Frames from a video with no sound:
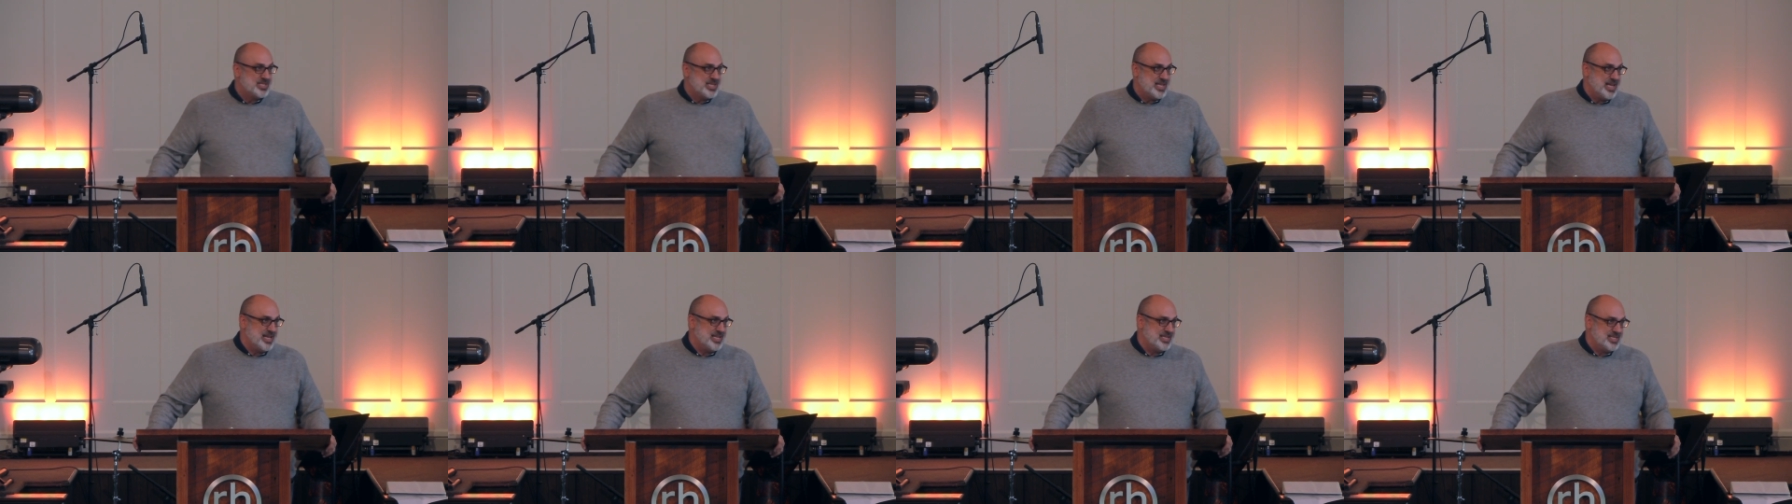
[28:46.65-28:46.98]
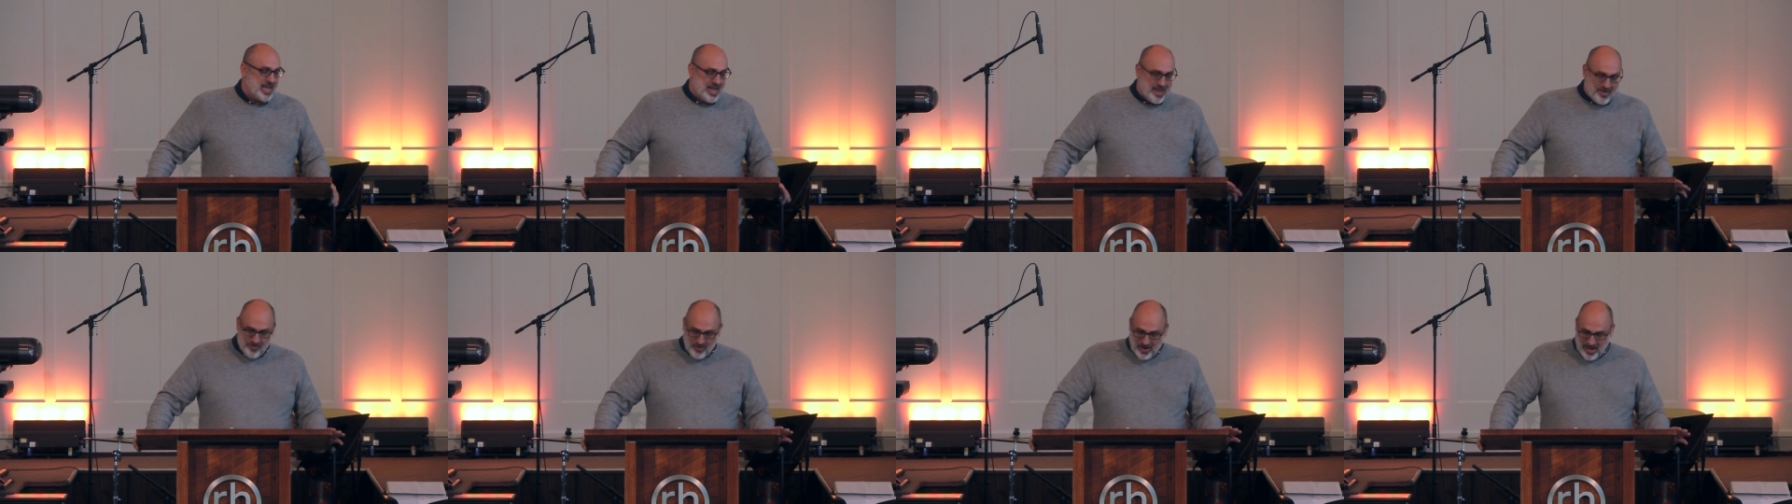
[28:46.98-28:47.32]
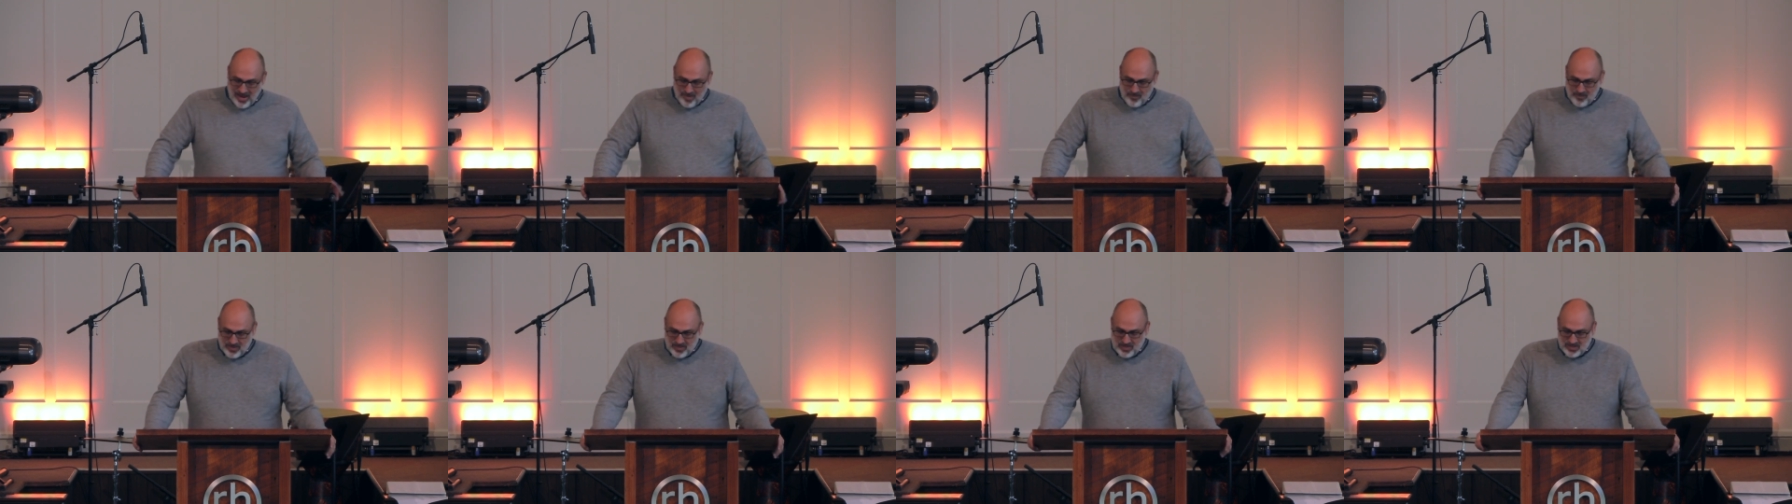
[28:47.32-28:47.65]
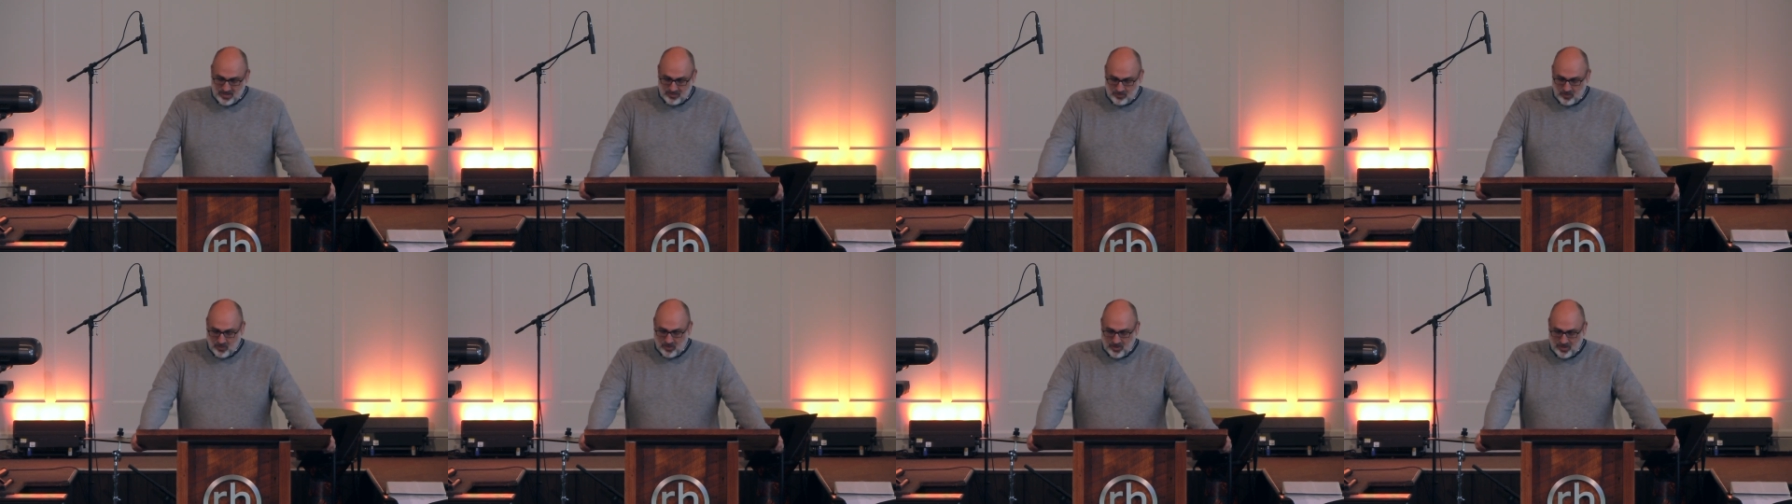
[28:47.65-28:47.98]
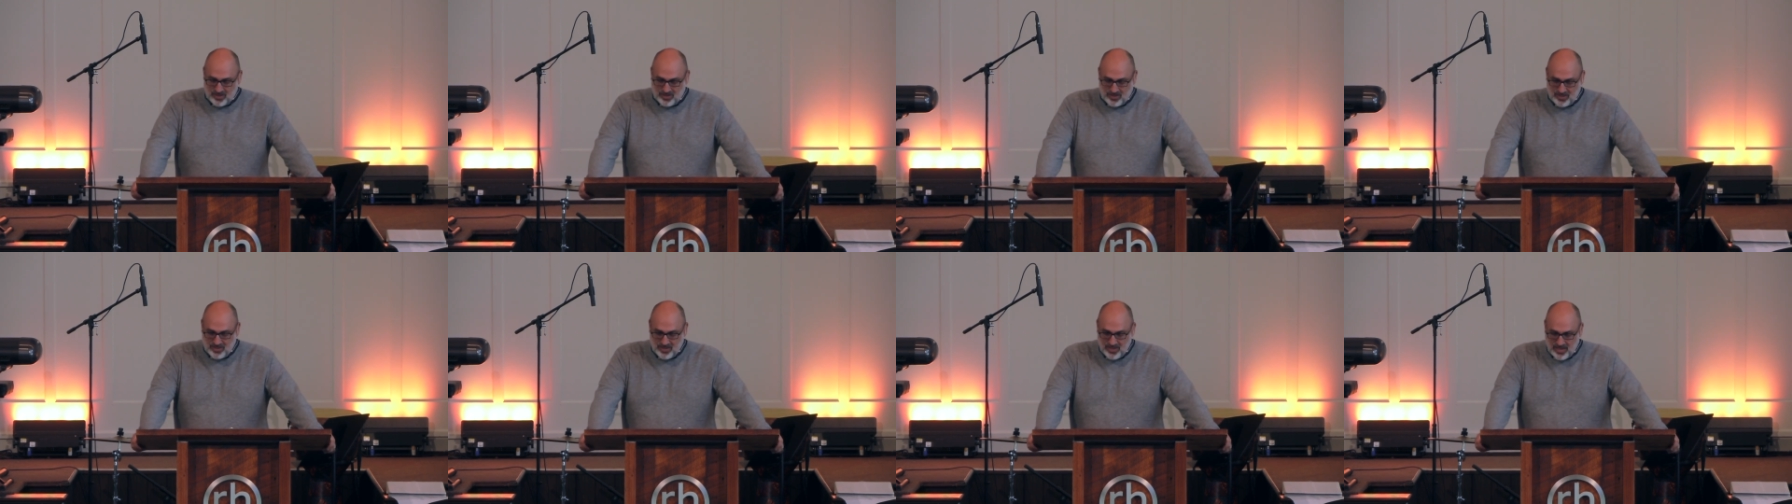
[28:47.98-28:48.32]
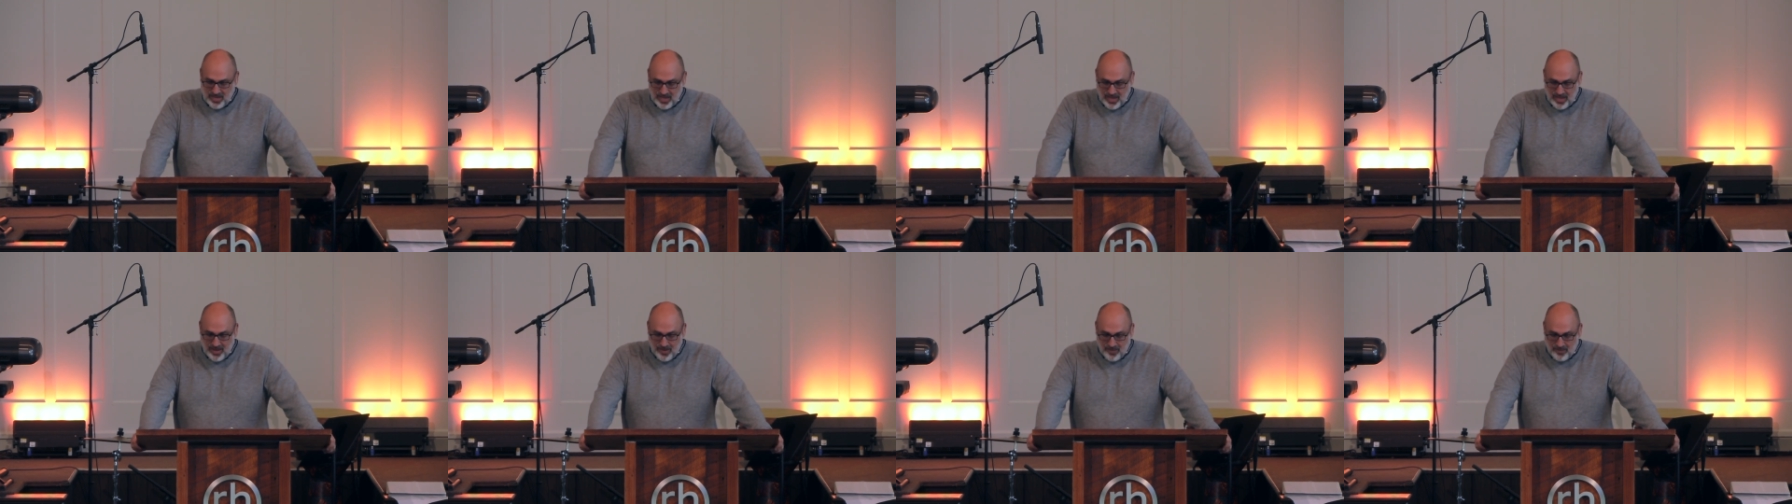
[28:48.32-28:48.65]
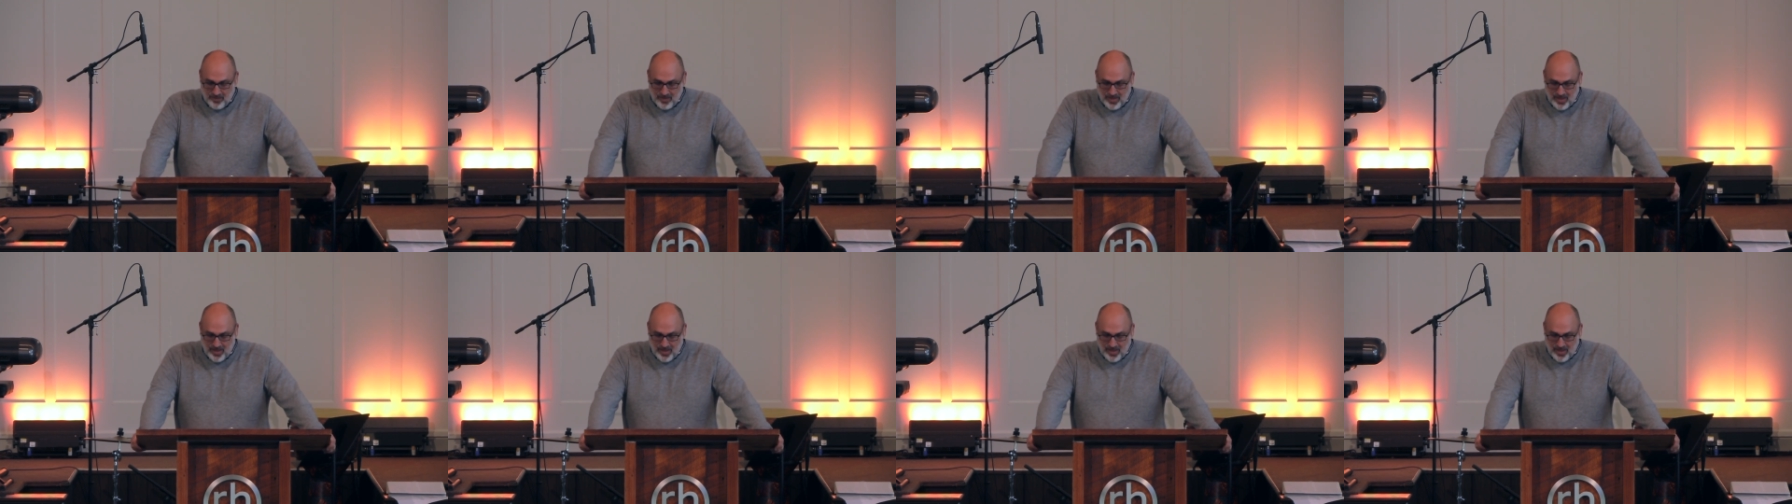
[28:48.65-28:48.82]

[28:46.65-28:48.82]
thing to ever happen to sports. Um,